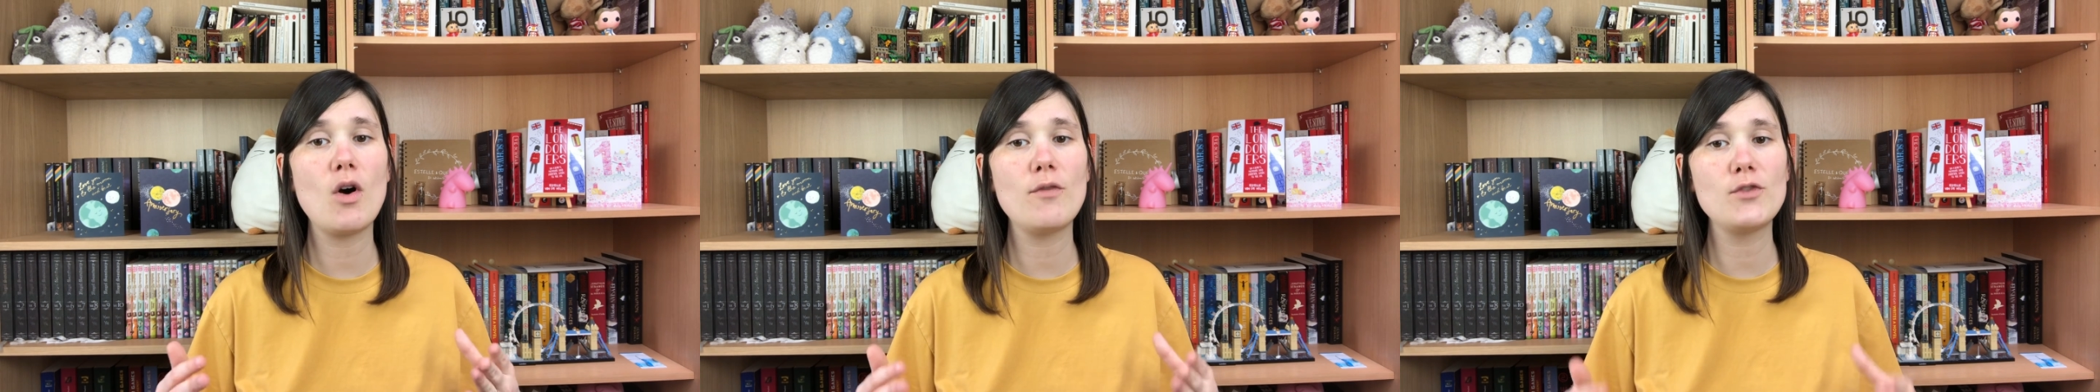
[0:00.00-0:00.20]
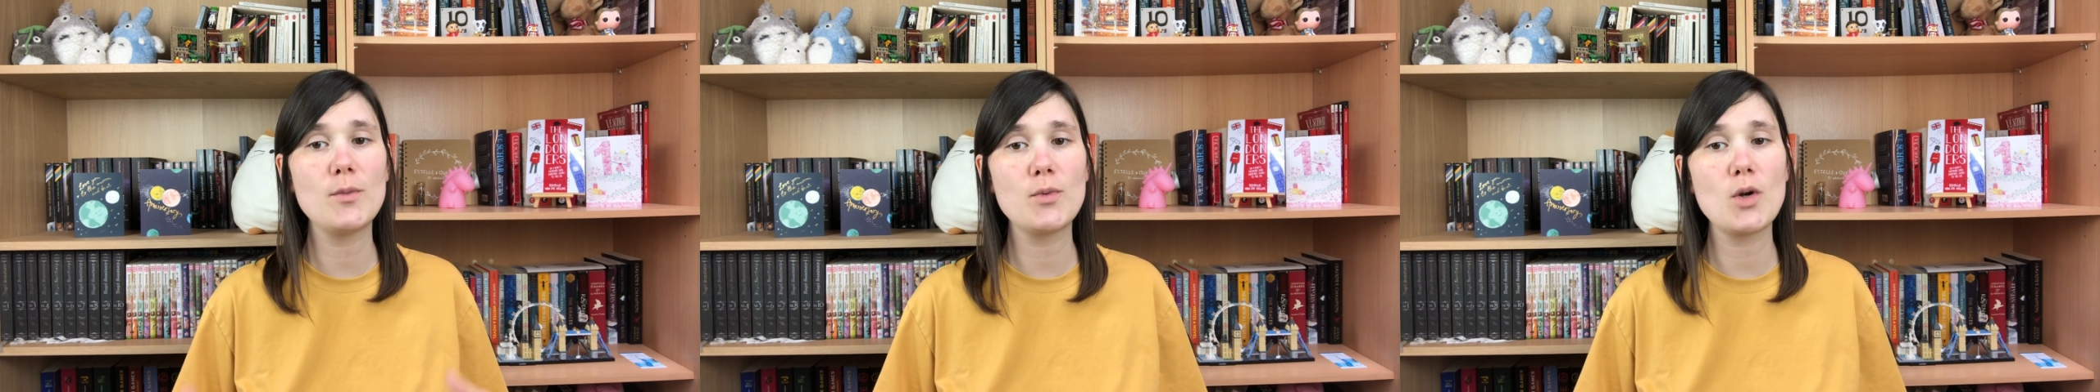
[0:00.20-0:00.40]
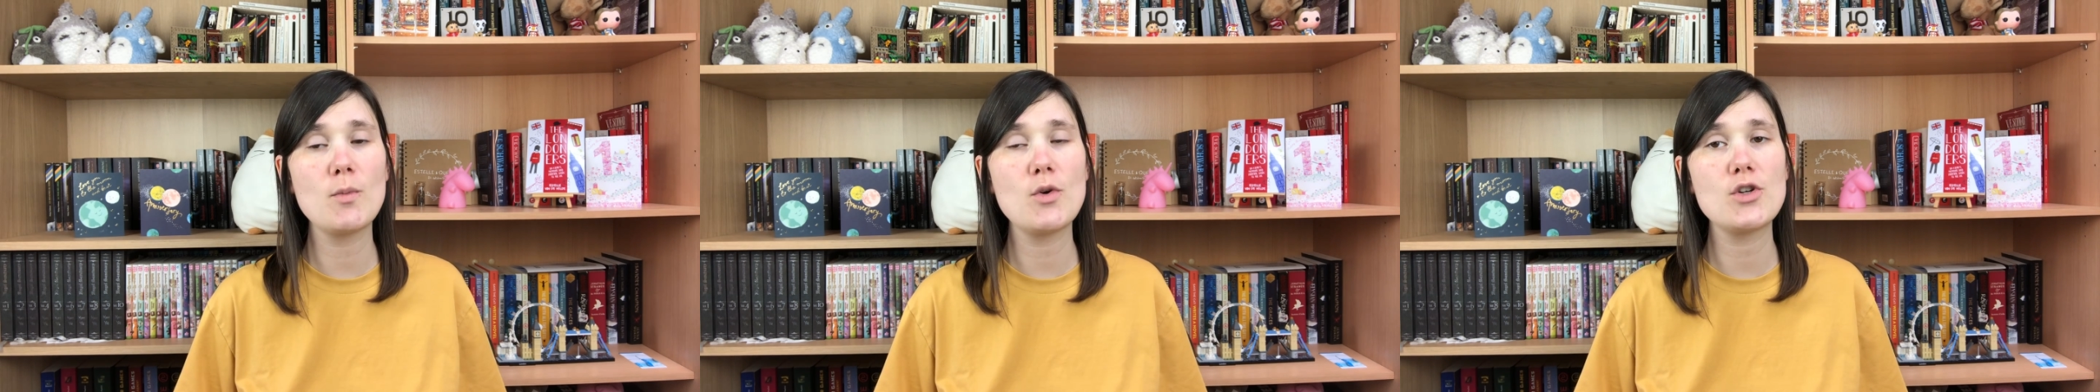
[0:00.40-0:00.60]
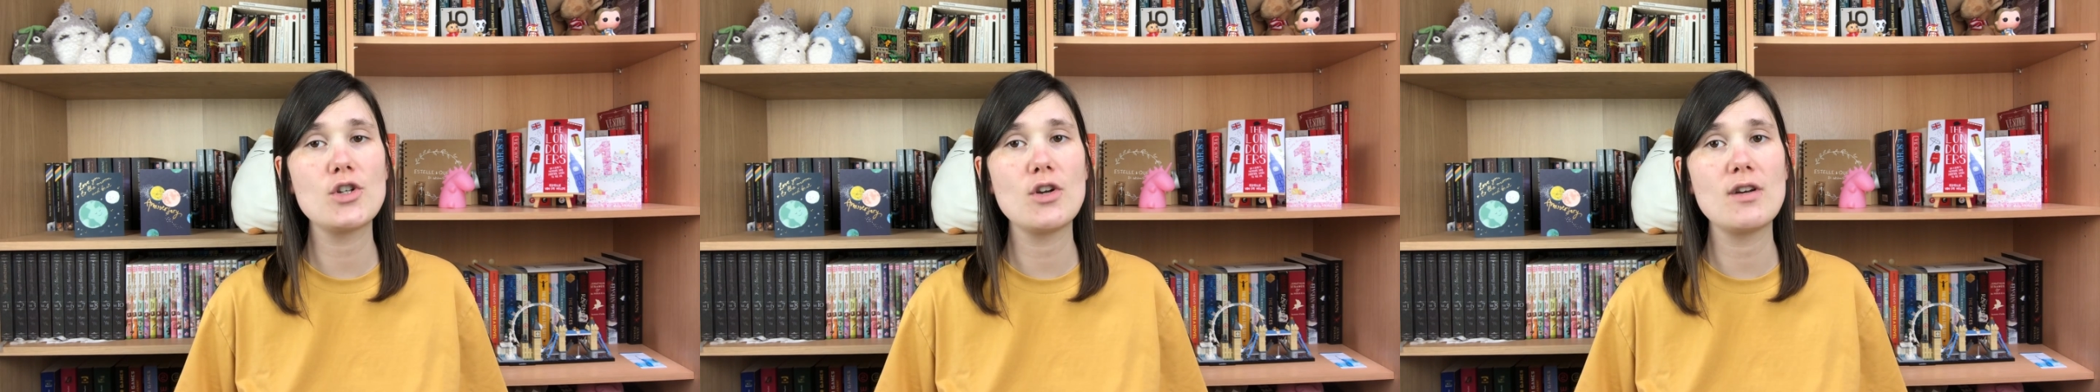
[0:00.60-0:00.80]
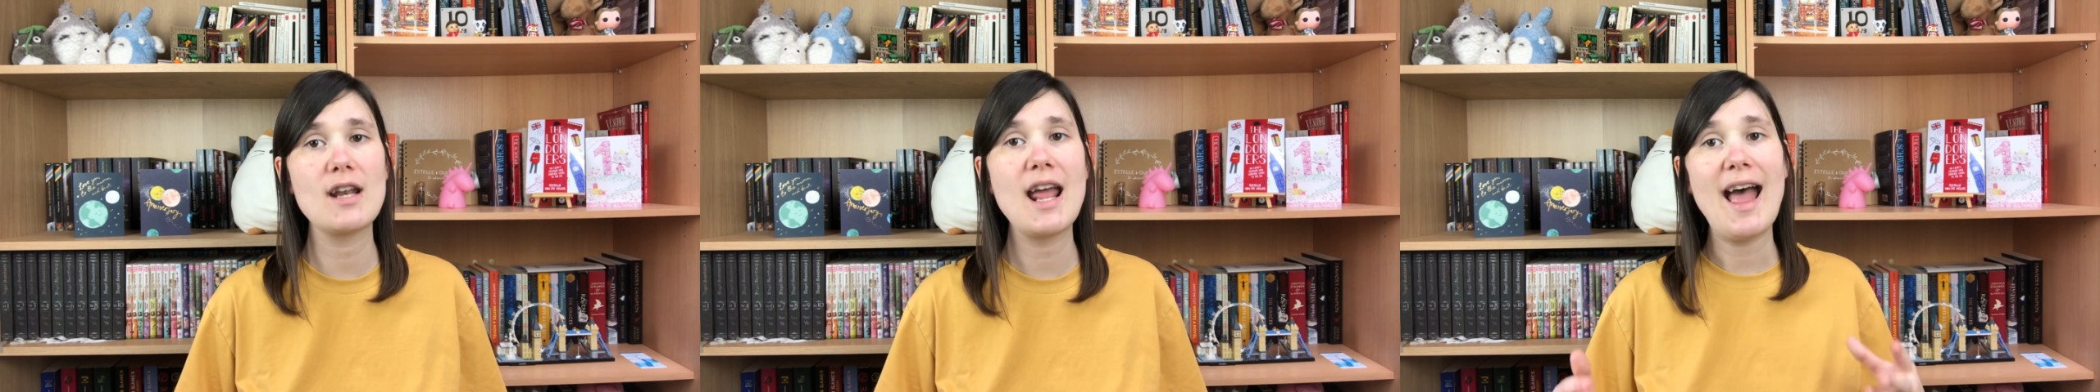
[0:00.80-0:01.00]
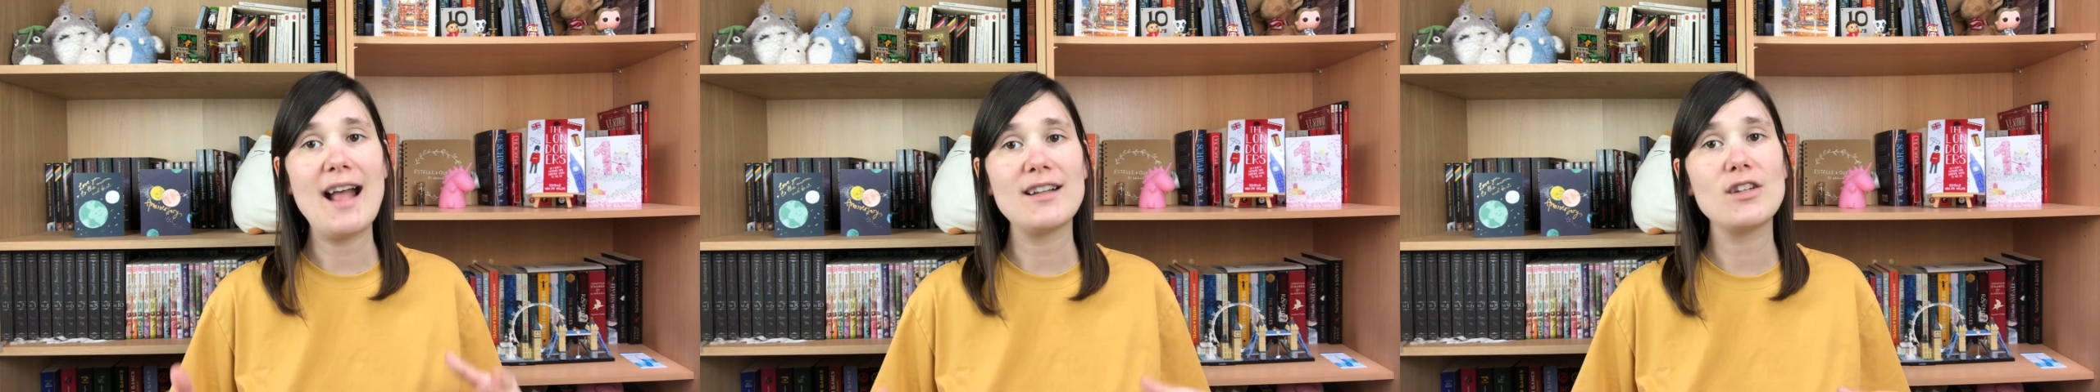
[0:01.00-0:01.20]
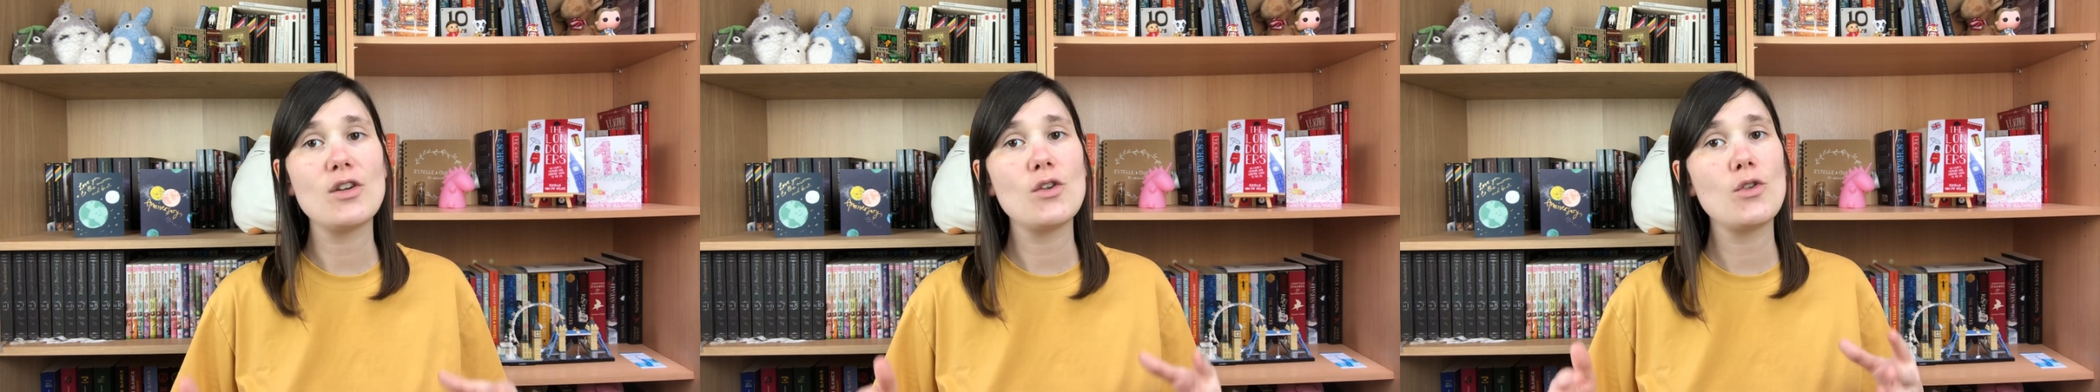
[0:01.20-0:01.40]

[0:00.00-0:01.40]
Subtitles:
of the promotion had